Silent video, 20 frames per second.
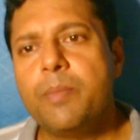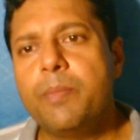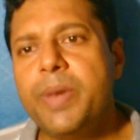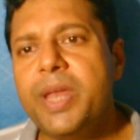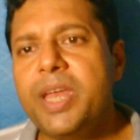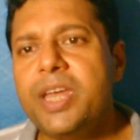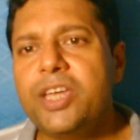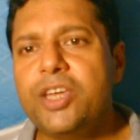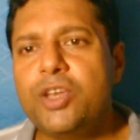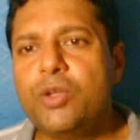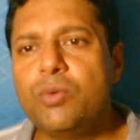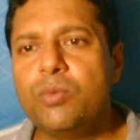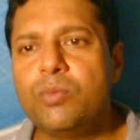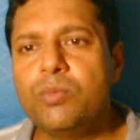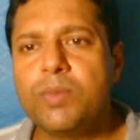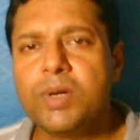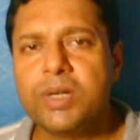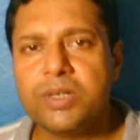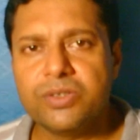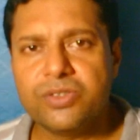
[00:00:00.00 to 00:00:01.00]
Brain
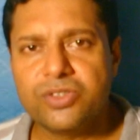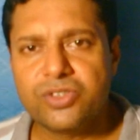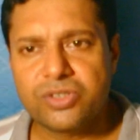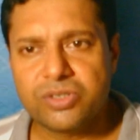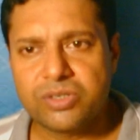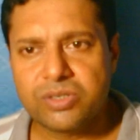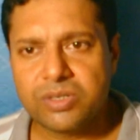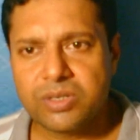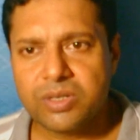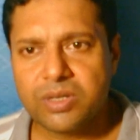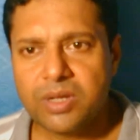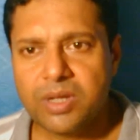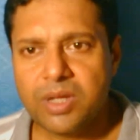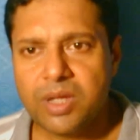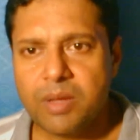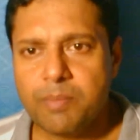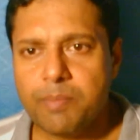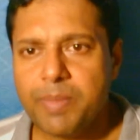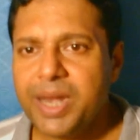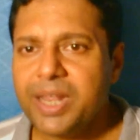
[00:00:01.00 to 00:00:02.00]
tumors,
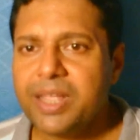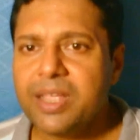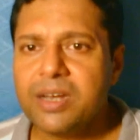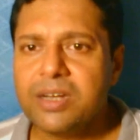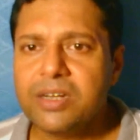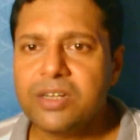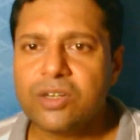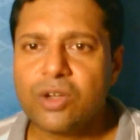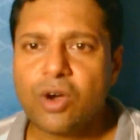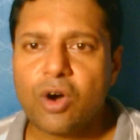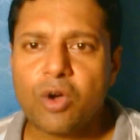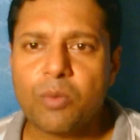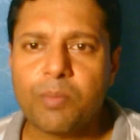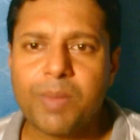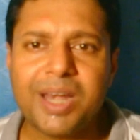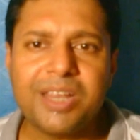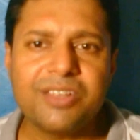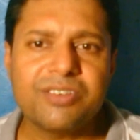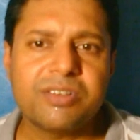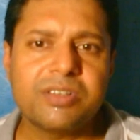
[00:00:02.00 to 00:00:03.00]
malignant or
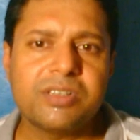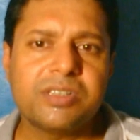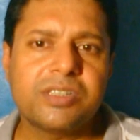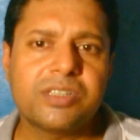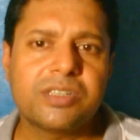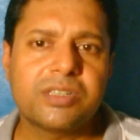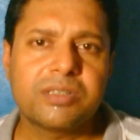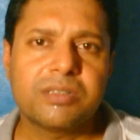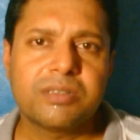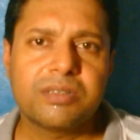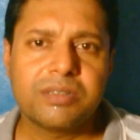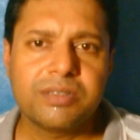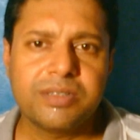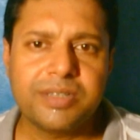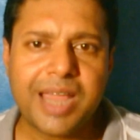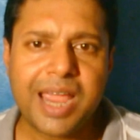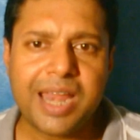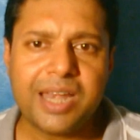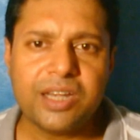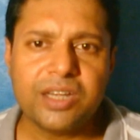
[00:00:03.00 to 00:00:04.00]
malignant,
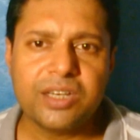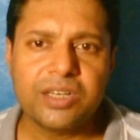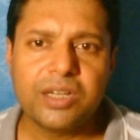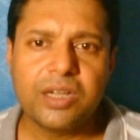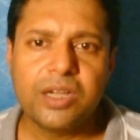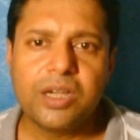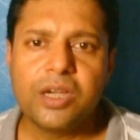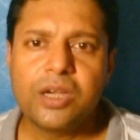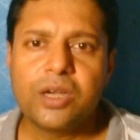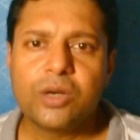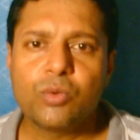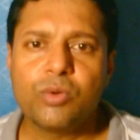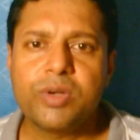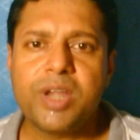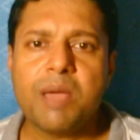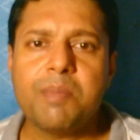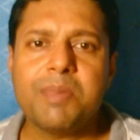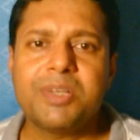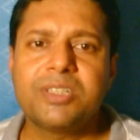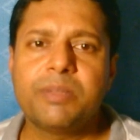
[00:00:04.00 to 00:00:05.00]
tend to
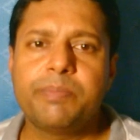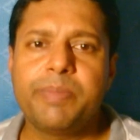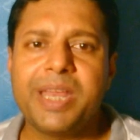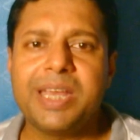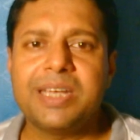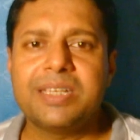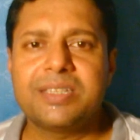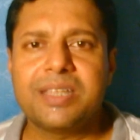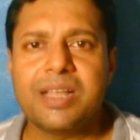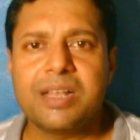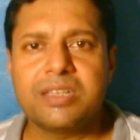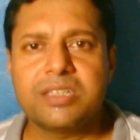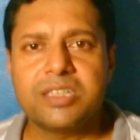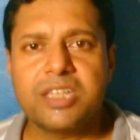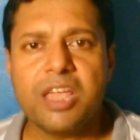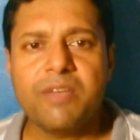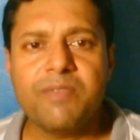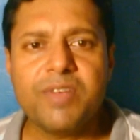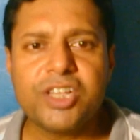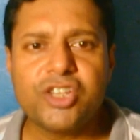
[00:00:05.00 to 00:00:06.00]
damage the brain cells,
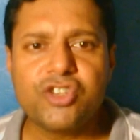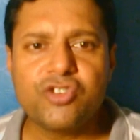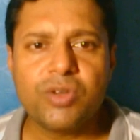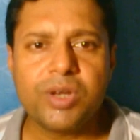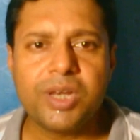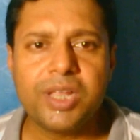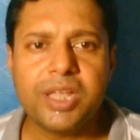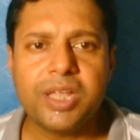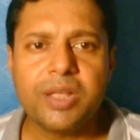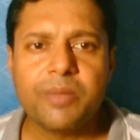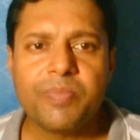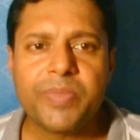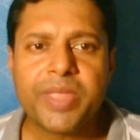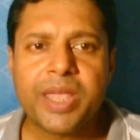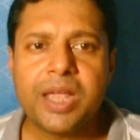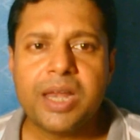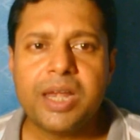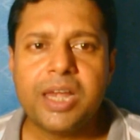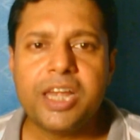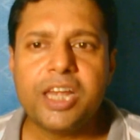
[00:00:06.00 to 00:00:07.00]
eventually
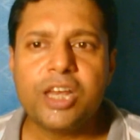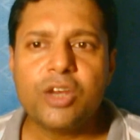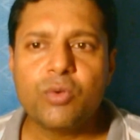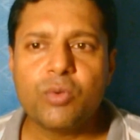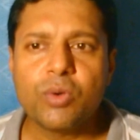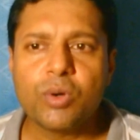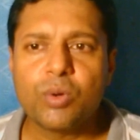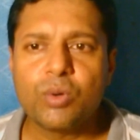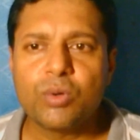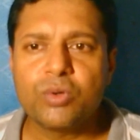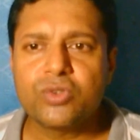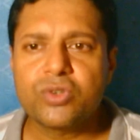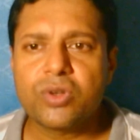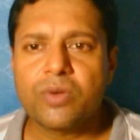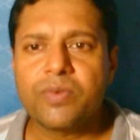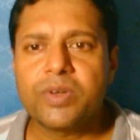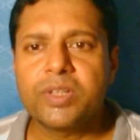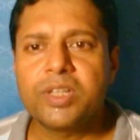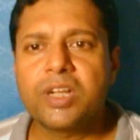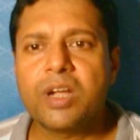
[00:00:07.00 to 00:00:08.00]
leading to a host
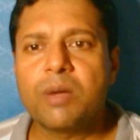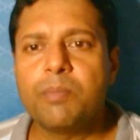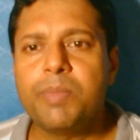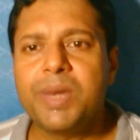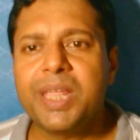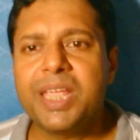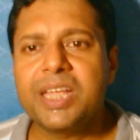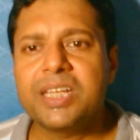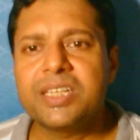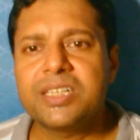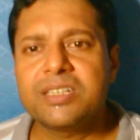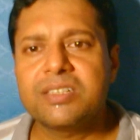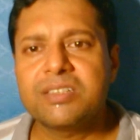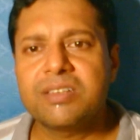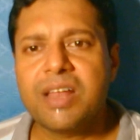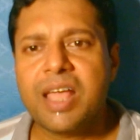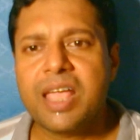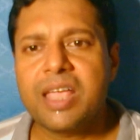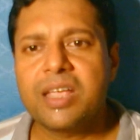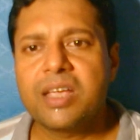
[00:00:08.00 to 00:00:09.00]
of other
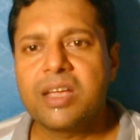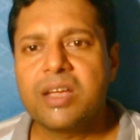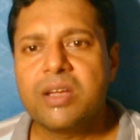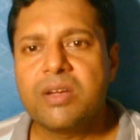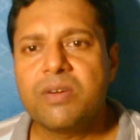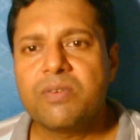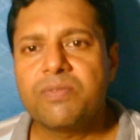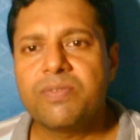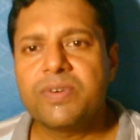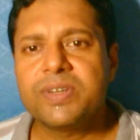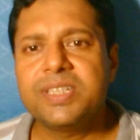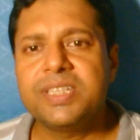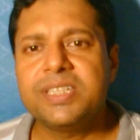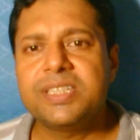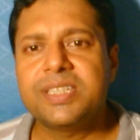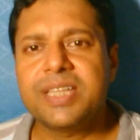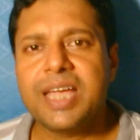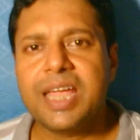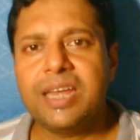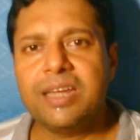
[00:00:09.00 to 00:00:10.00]
complications like fuzzy
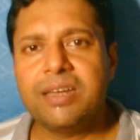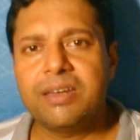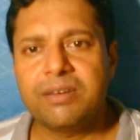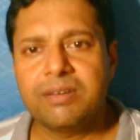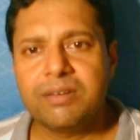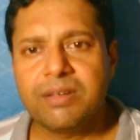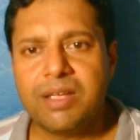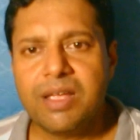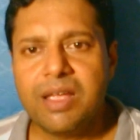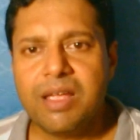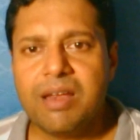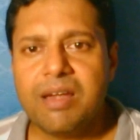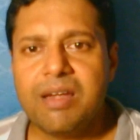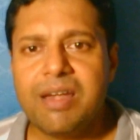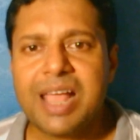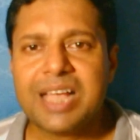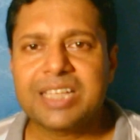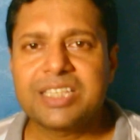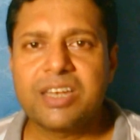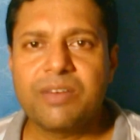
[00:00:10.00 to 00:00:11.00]
sight,
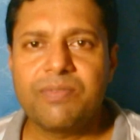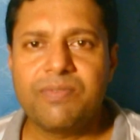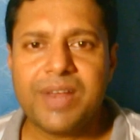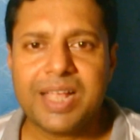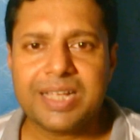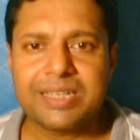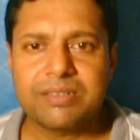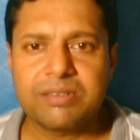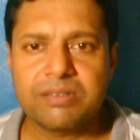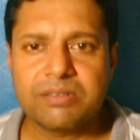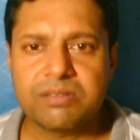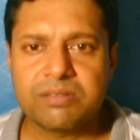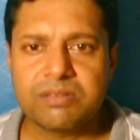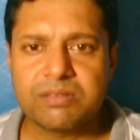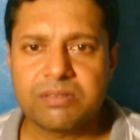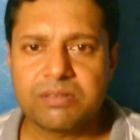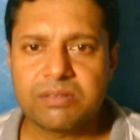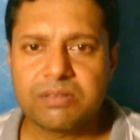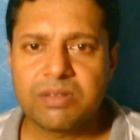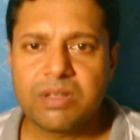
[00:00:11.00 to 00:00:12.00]
lax
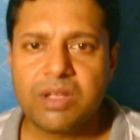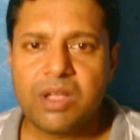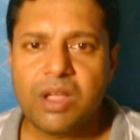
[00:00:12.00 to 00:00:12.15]
reflexes,